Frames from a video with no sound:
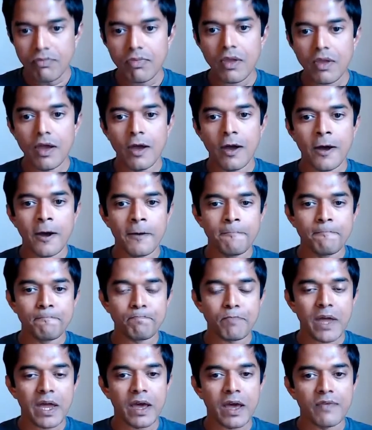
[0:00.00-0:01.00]

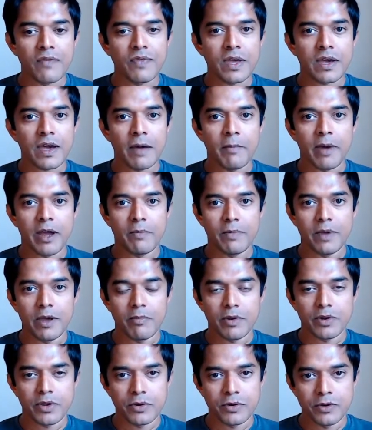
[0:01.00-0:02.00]
And I think I might be
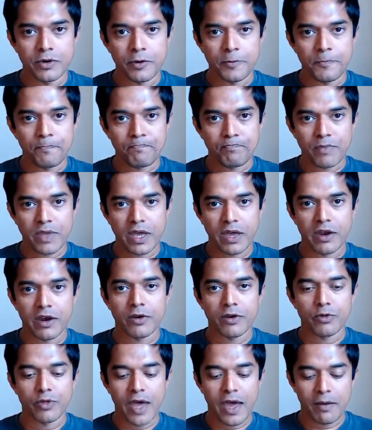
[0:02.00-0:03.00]
able to cater to
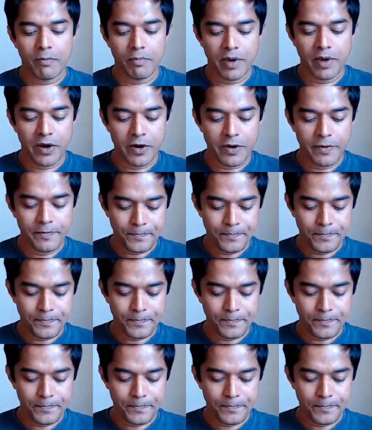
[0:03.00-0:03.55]
that better.